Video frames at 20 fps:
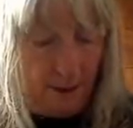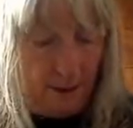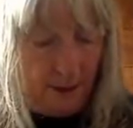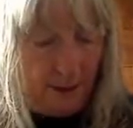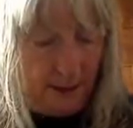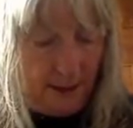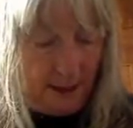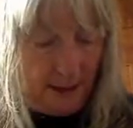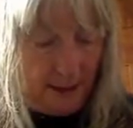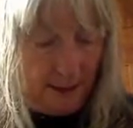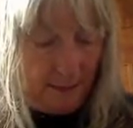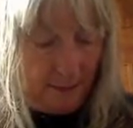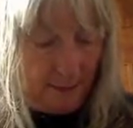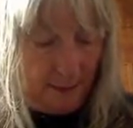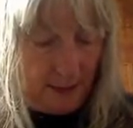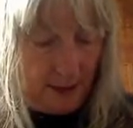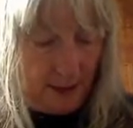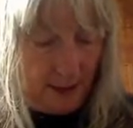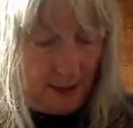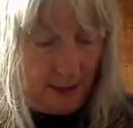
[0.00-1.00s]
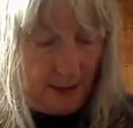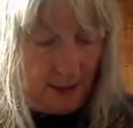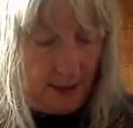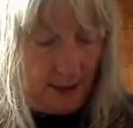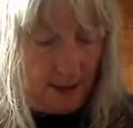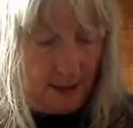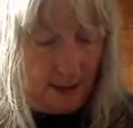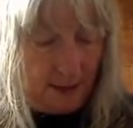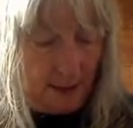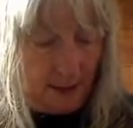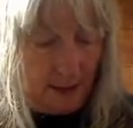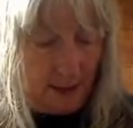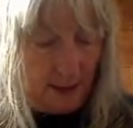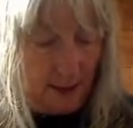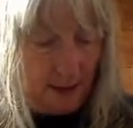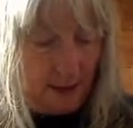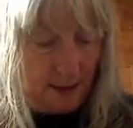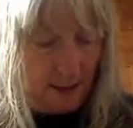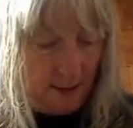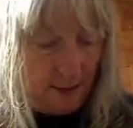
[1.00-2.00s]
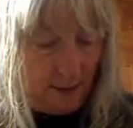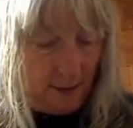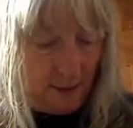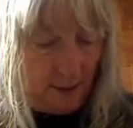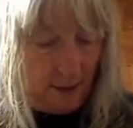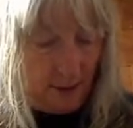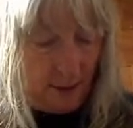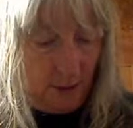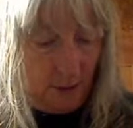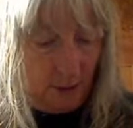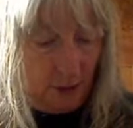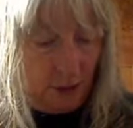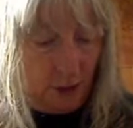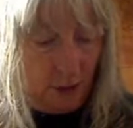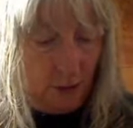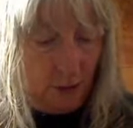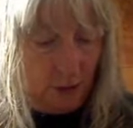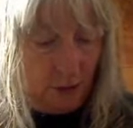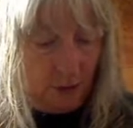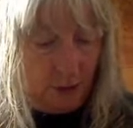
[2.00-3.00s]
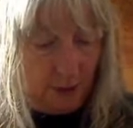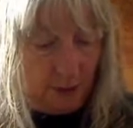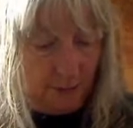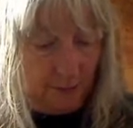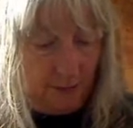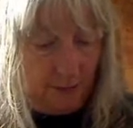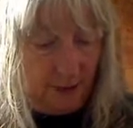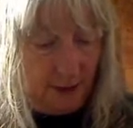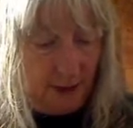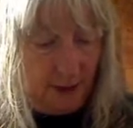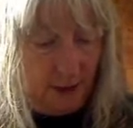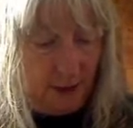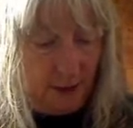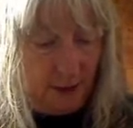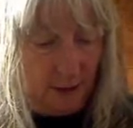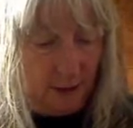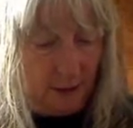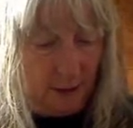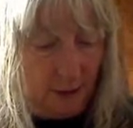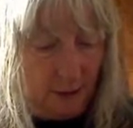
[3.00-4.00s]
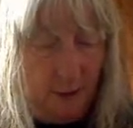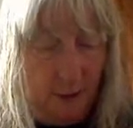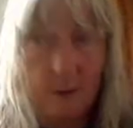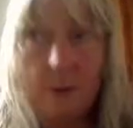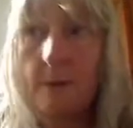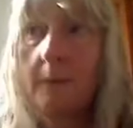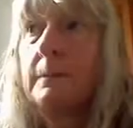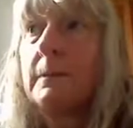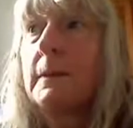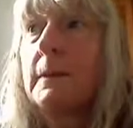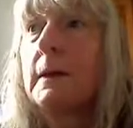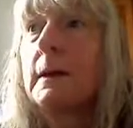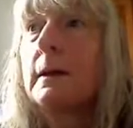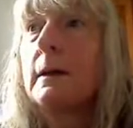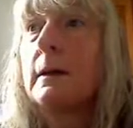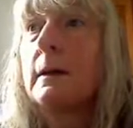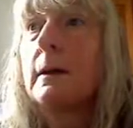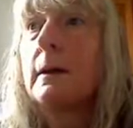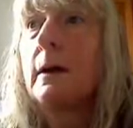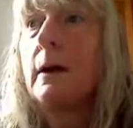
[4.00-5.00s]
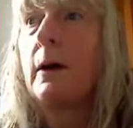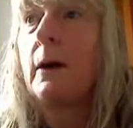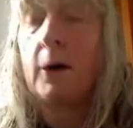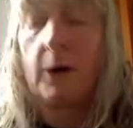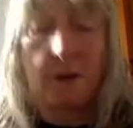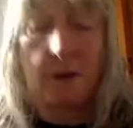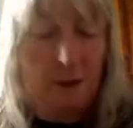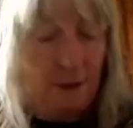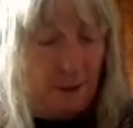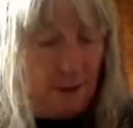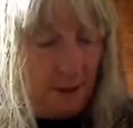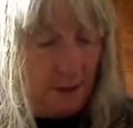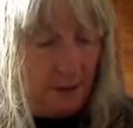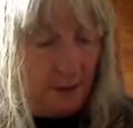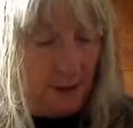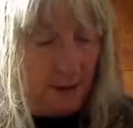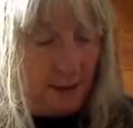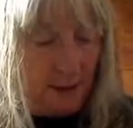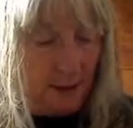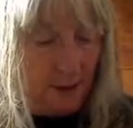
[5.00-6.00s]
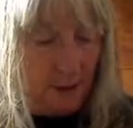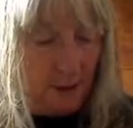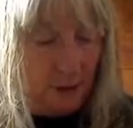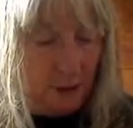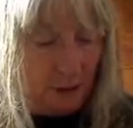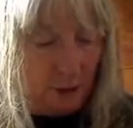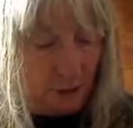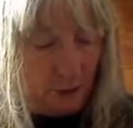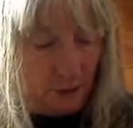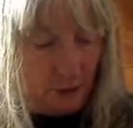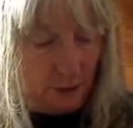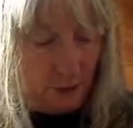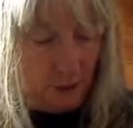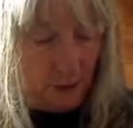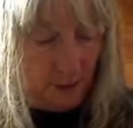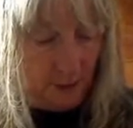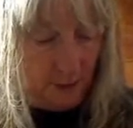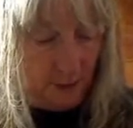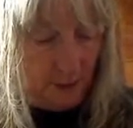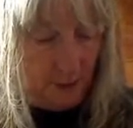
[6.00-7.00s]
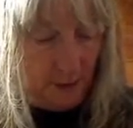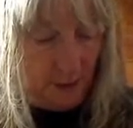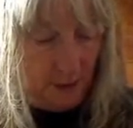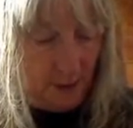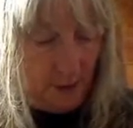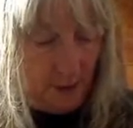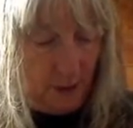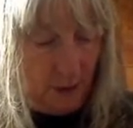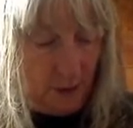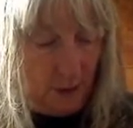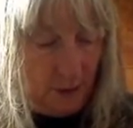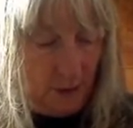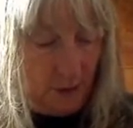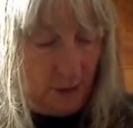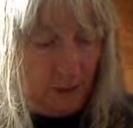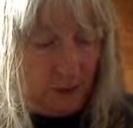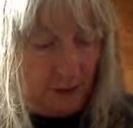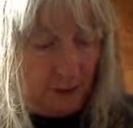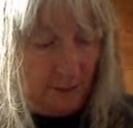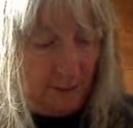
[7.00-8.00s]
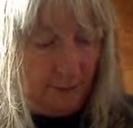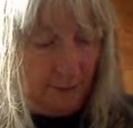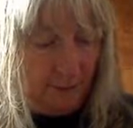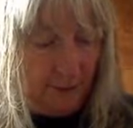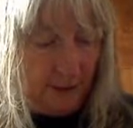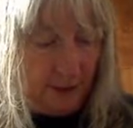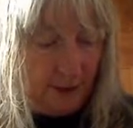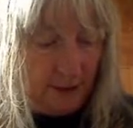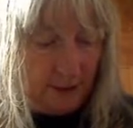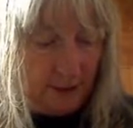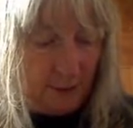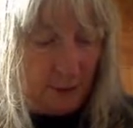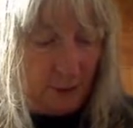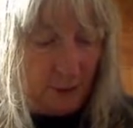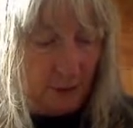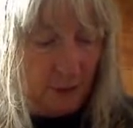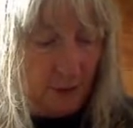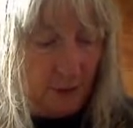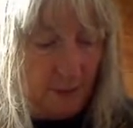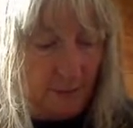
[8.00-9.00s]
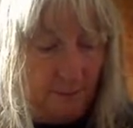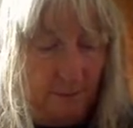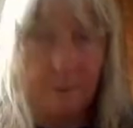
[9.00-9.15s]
I am making a short video on how to use Facebook.